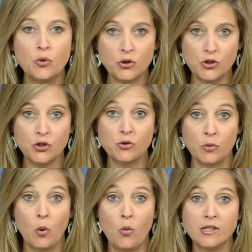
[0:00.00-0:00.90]
your
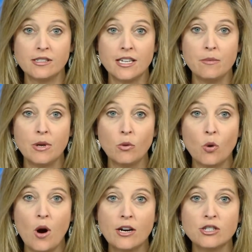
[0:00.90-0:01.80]
children will once again be
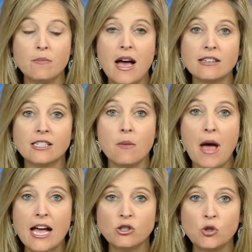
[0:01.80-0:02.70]
required to mask up
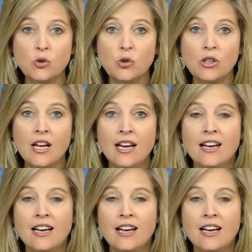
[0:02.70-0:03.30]
at school